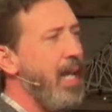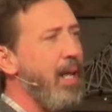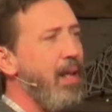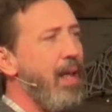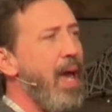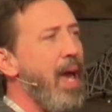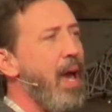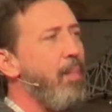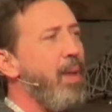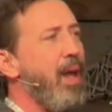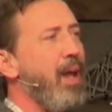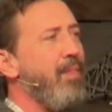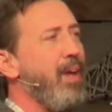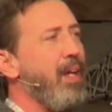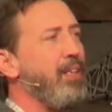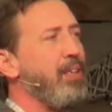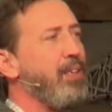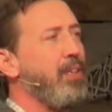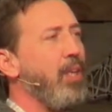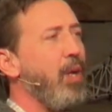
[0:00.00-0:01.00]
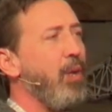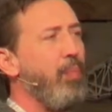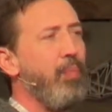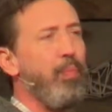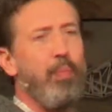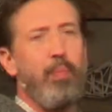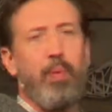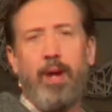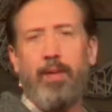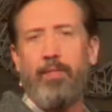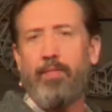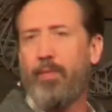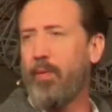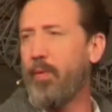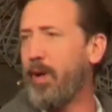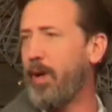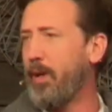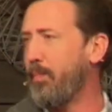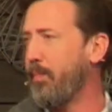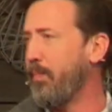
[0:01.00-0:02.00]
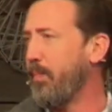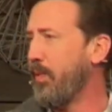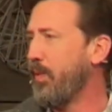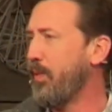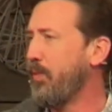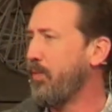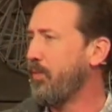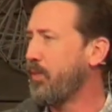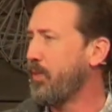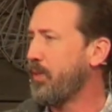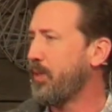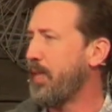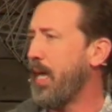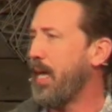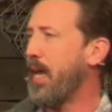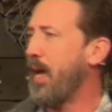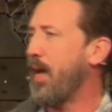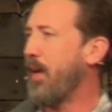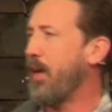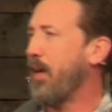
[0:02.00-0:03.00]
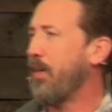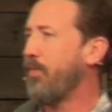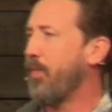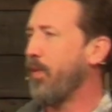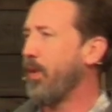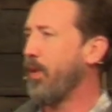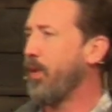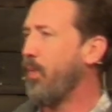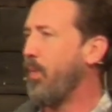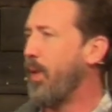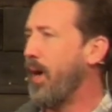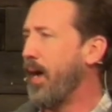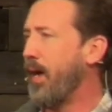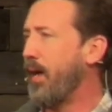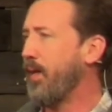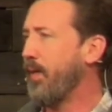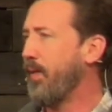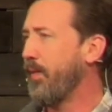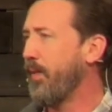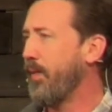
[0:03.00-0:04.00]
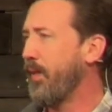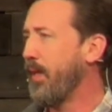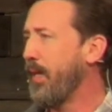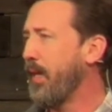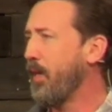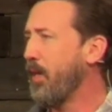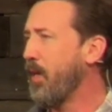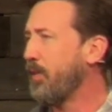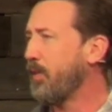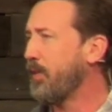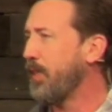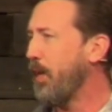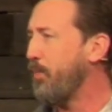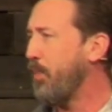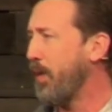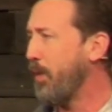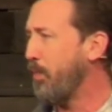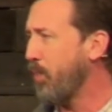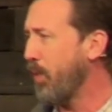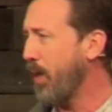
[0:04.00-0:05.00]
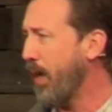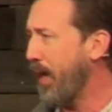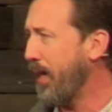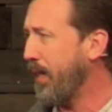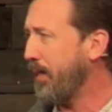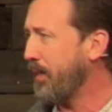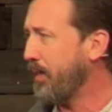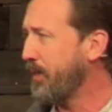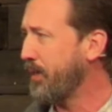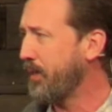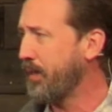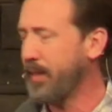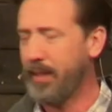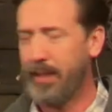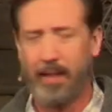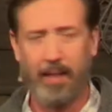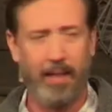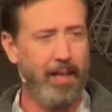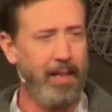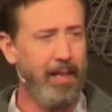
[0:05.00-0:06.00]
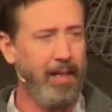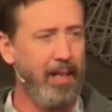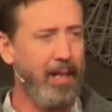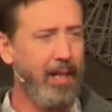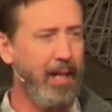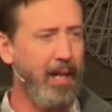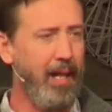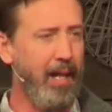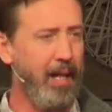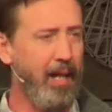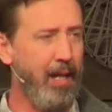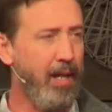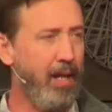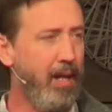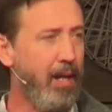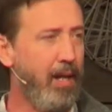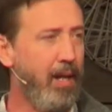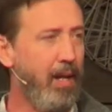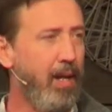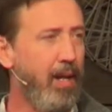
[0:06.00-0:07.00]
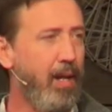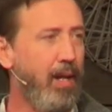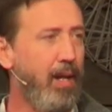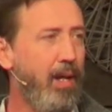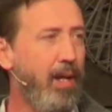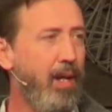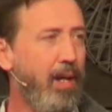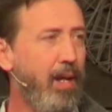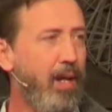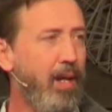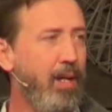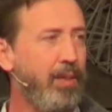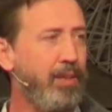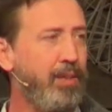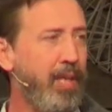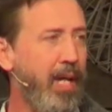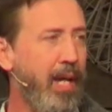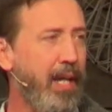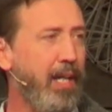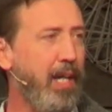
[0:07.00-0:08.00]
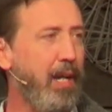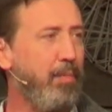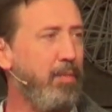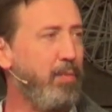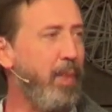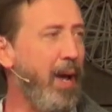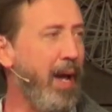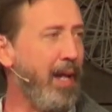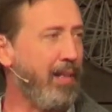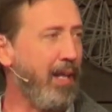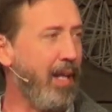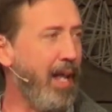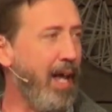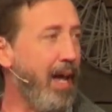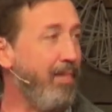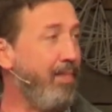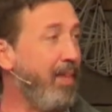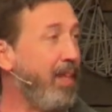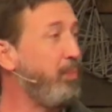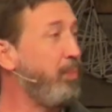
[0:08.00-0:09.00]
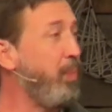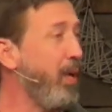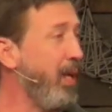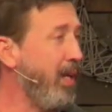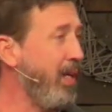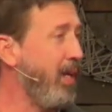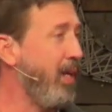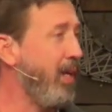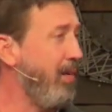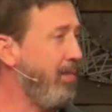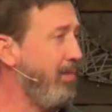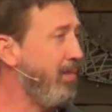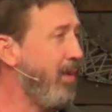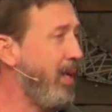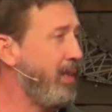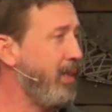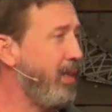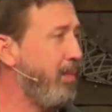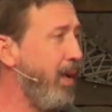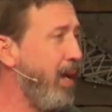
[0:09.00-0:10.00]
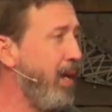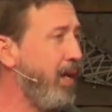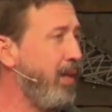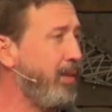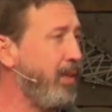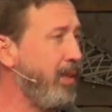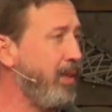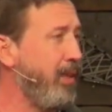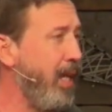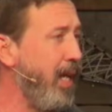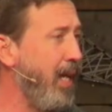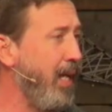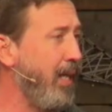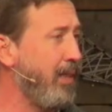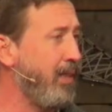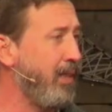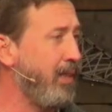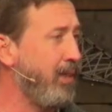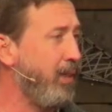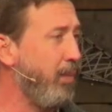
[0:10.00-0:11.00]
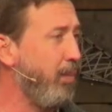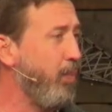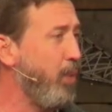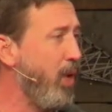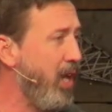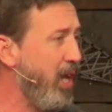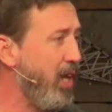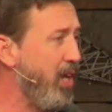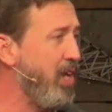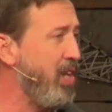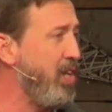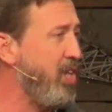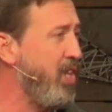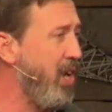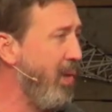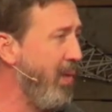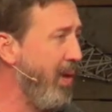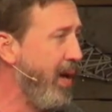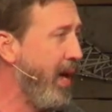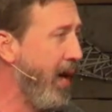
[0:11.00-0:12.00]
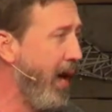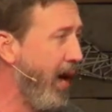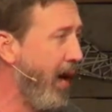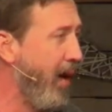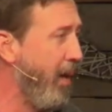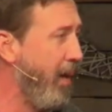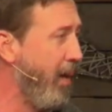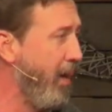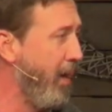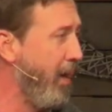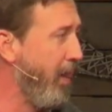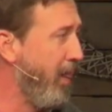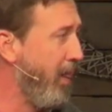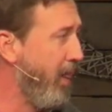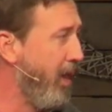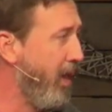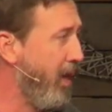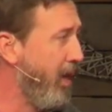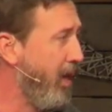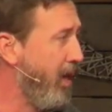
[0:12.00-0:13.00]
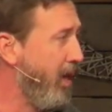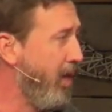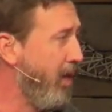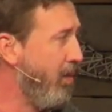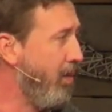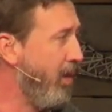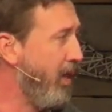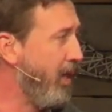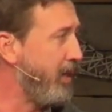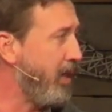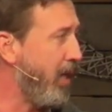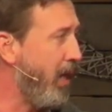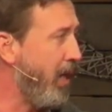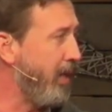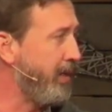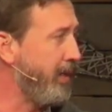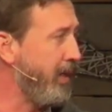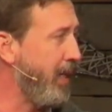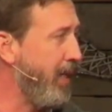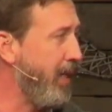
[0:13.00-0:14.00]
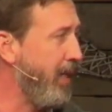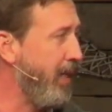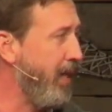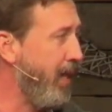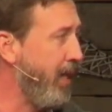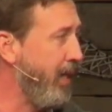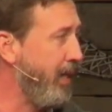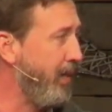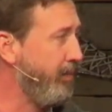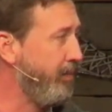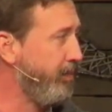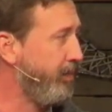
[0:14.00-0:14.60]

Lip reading: hey, how about if I just go pray for him and you stay down here for a little while? He goes up and he prays, and her son comes back to life. That's pretty good resume, don't you think? That's some pretty good doing when it's all said and done.